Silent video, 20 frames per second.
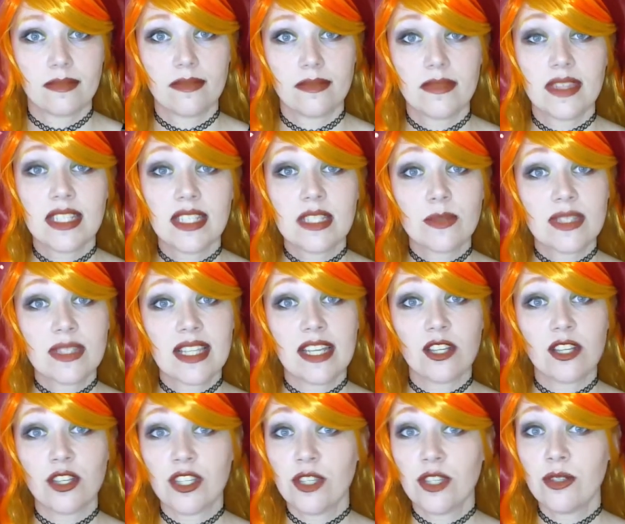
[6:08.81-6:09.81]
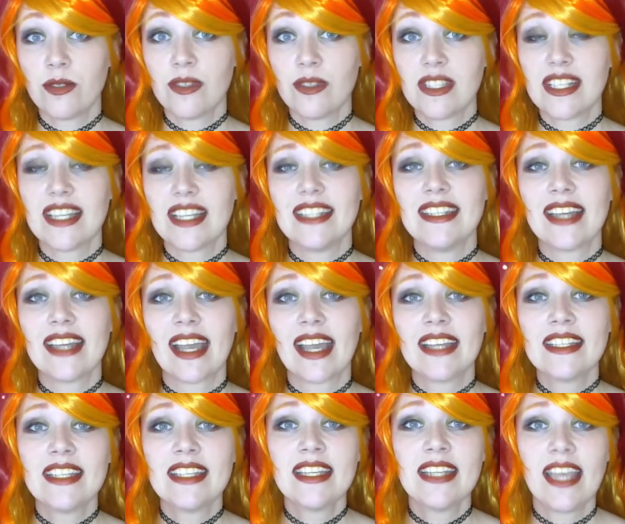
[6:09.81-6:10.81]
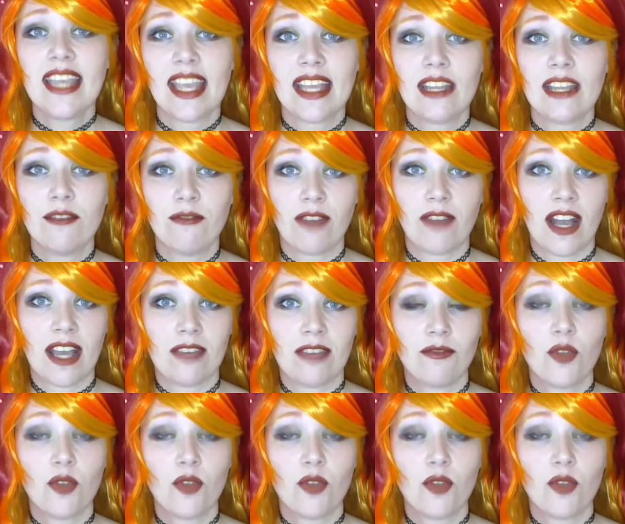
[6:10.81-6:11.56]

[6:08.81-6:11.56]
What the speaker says: This was later used in 1985